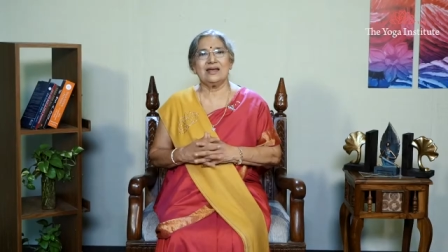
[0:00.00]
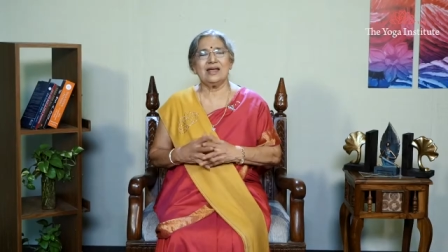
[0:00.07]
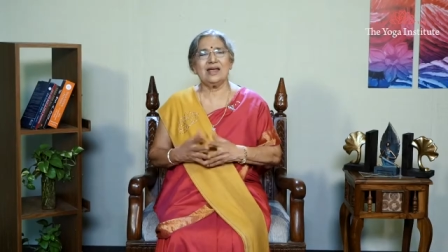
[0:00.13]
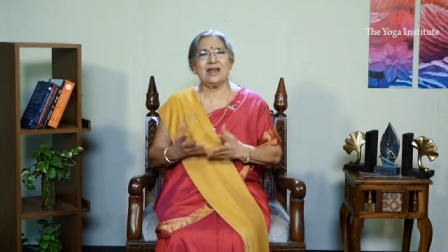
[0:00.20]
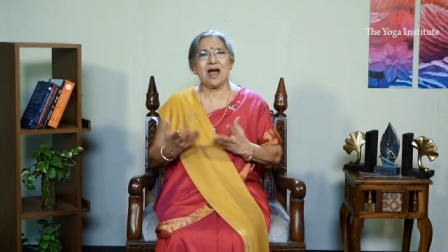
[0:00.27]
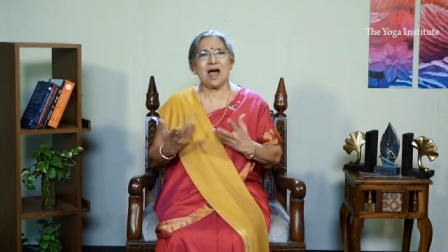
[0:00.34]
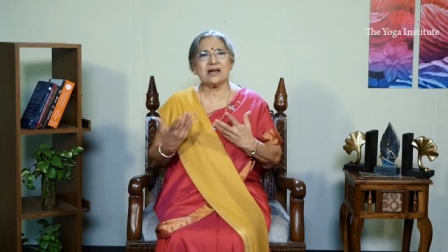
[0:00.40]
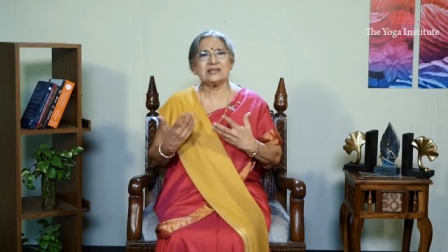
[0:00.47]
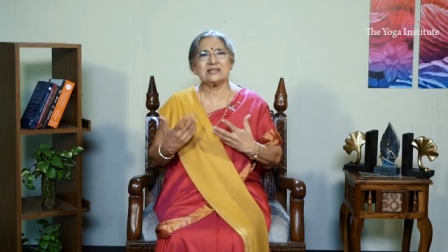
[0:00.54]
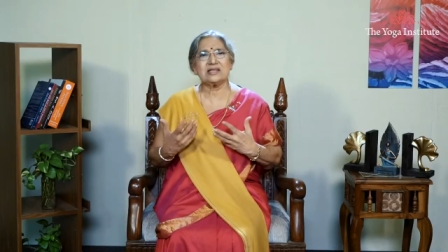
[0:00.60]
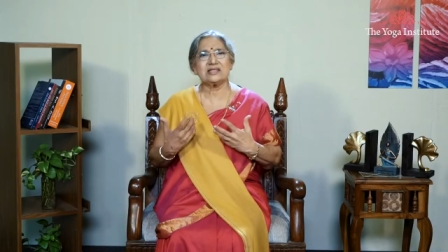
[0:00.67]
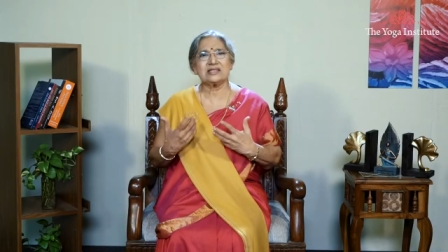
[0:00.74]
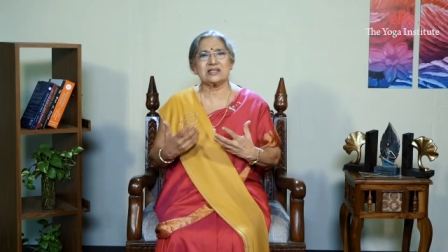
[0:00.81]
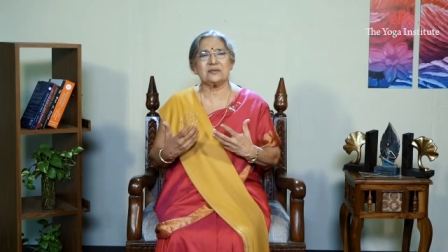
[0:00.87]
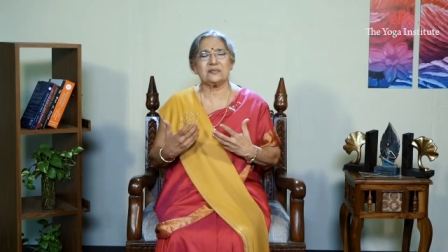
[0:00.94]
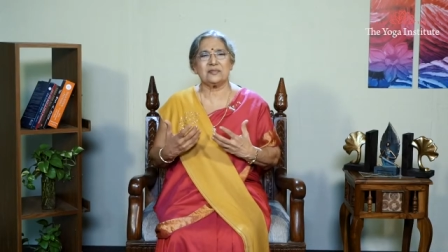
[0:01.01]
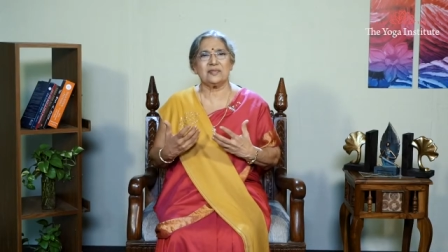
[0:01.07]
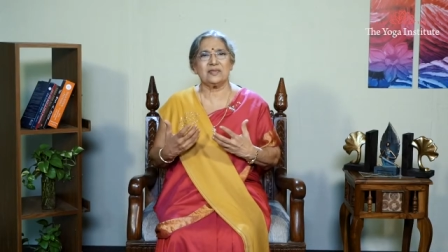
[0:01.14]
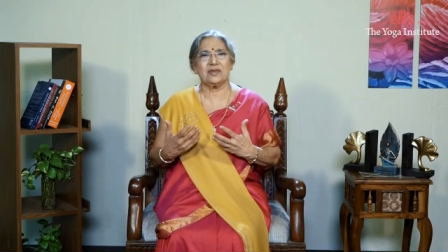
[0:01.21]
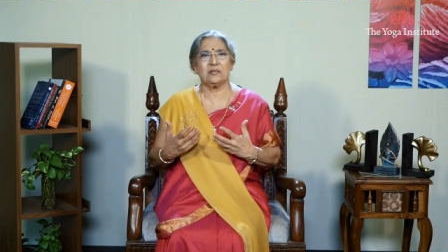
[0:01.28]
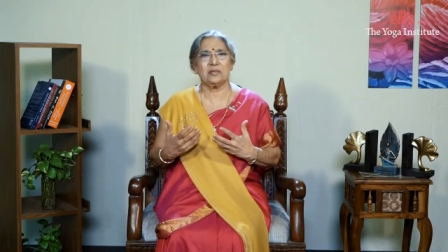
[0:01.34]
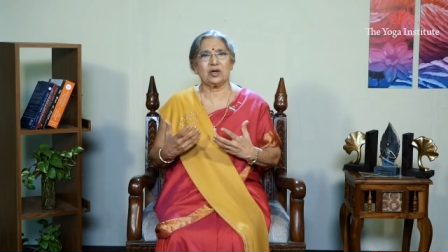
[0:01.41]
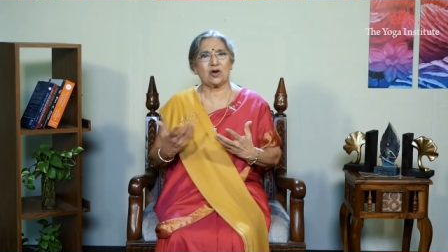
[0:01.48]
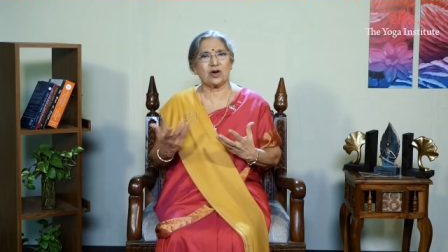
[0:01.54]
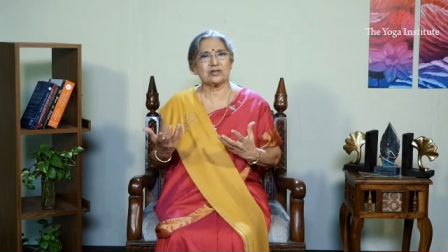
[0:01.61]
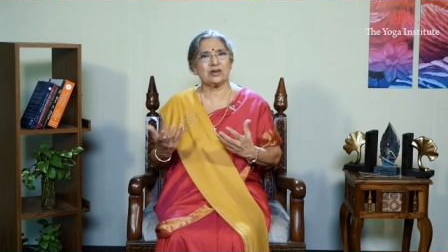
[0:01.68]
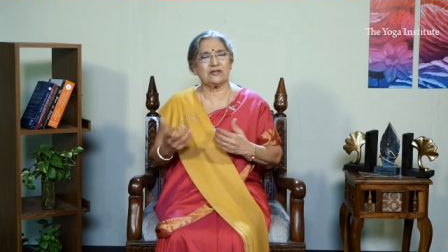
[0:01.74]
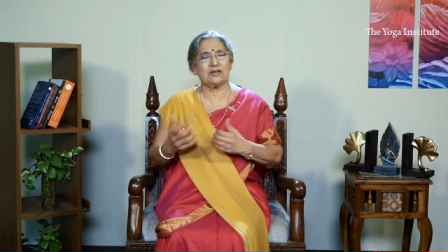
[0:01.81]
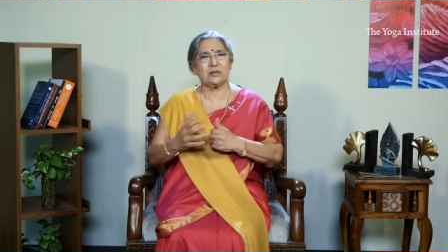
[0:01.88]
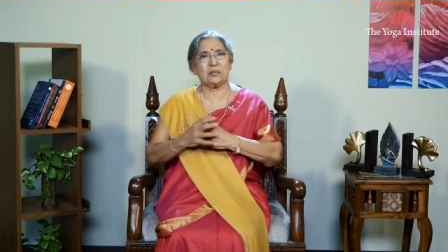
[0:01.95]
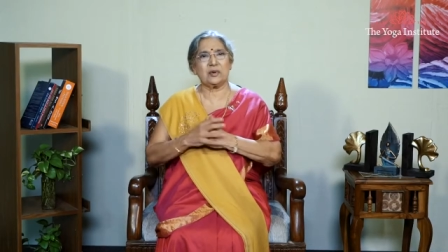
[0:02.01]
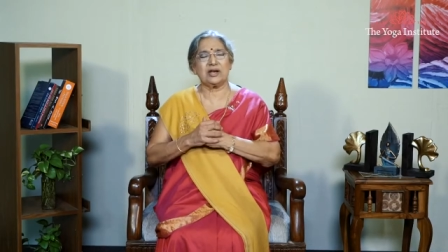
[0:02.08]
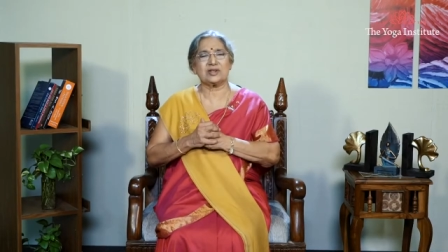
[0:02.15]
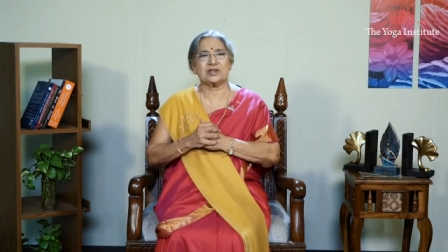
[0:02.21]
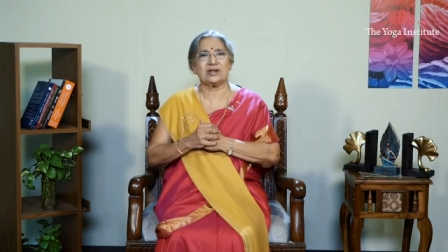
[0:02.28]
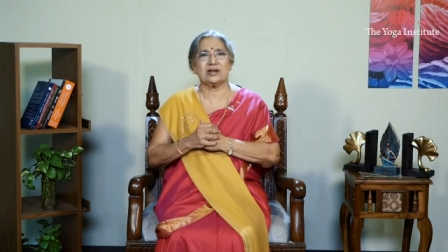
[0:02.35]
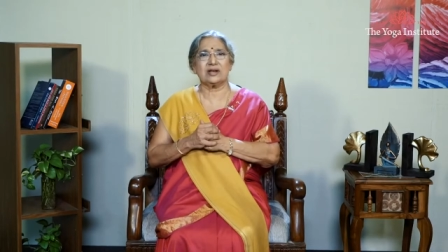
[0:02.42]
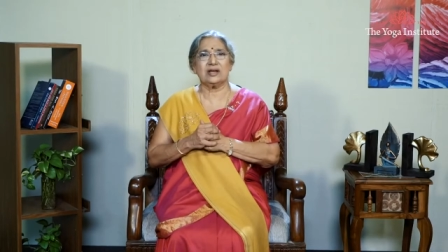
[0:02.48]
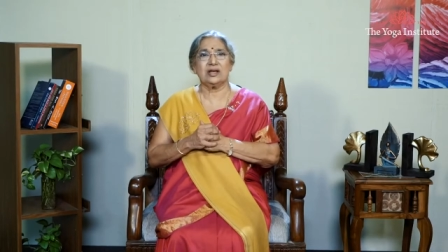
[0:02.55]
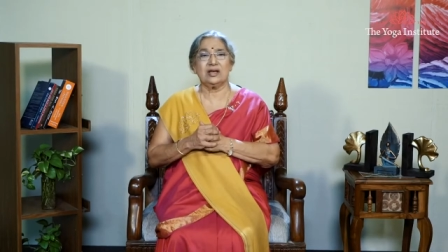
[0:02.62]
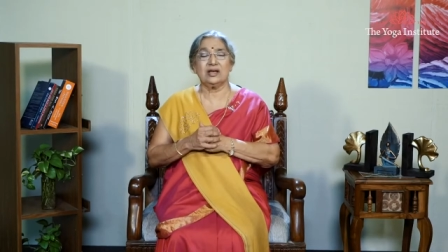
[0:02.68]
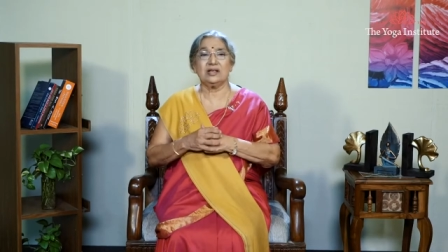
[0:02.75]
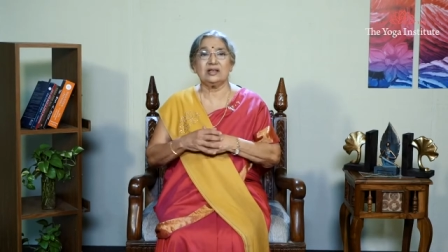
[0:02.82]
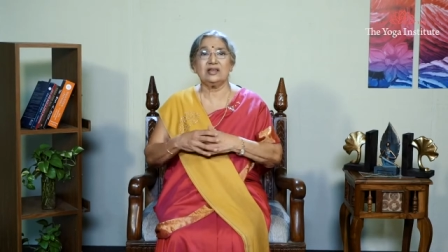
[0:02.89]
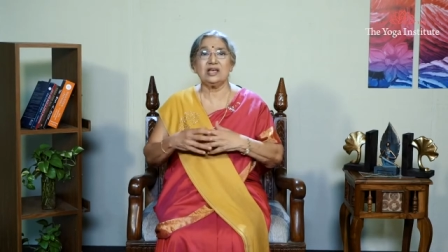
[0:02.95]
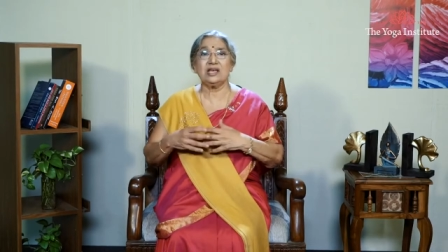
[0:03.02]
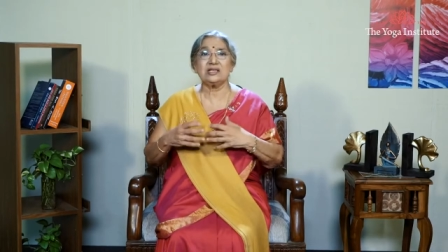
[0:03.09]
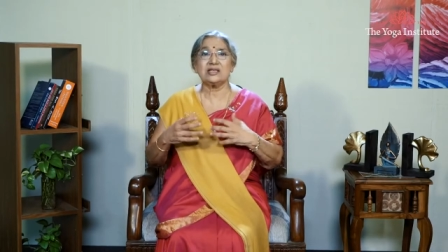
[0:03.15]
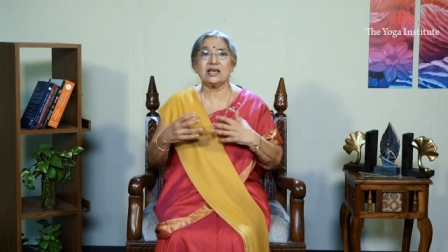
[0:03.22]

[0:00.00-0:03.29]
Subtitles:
In our system, because of depression, these